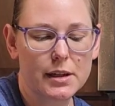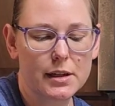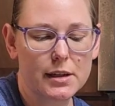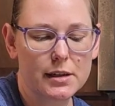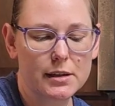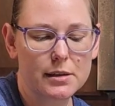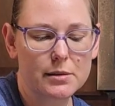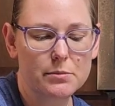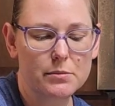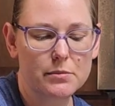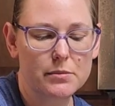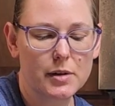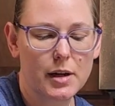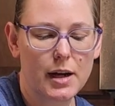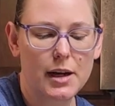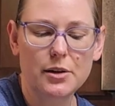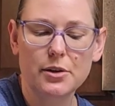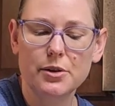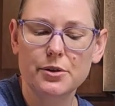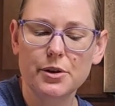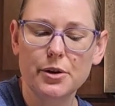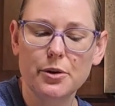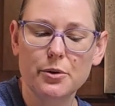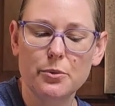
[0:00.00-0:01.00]
I
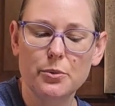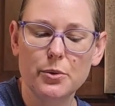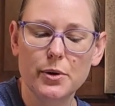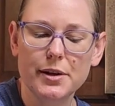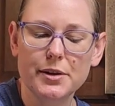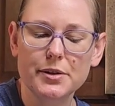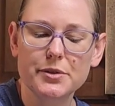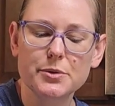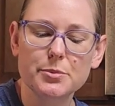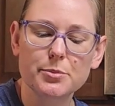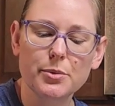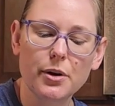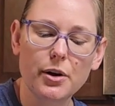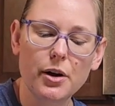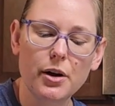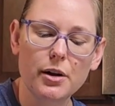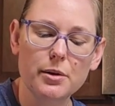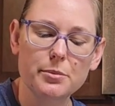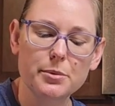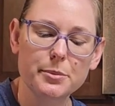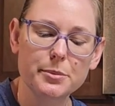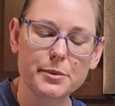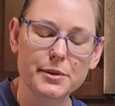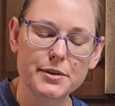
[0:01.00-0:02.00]
don't know what his
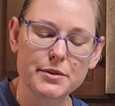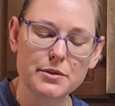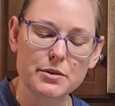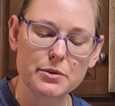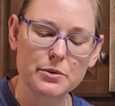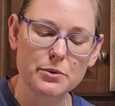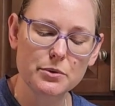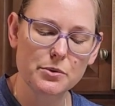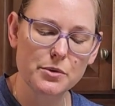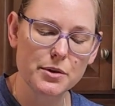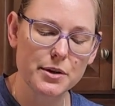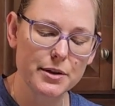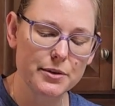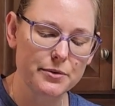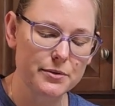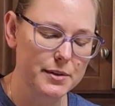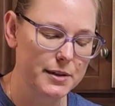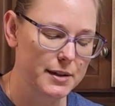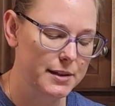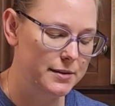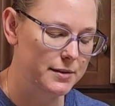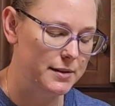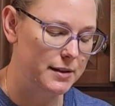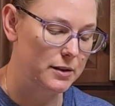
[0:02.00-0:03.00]
problem is, or if
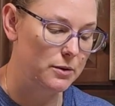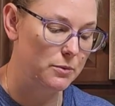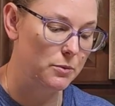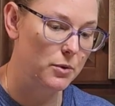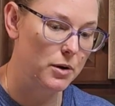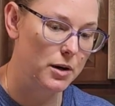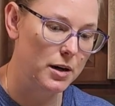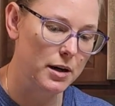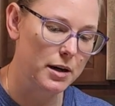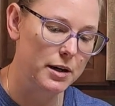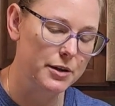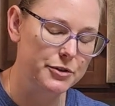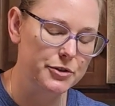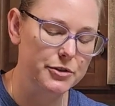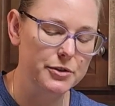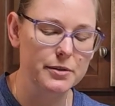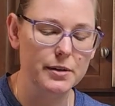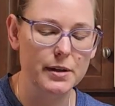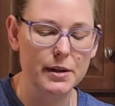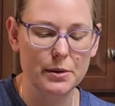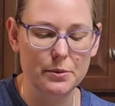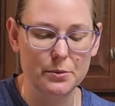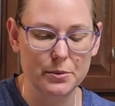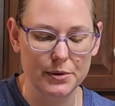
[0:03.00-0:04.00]
he needs like a watch, or
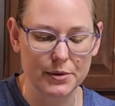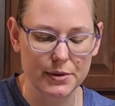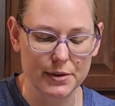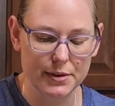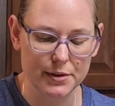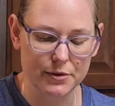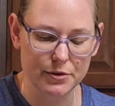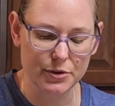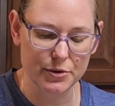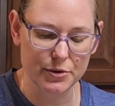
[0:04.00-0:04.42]
like what the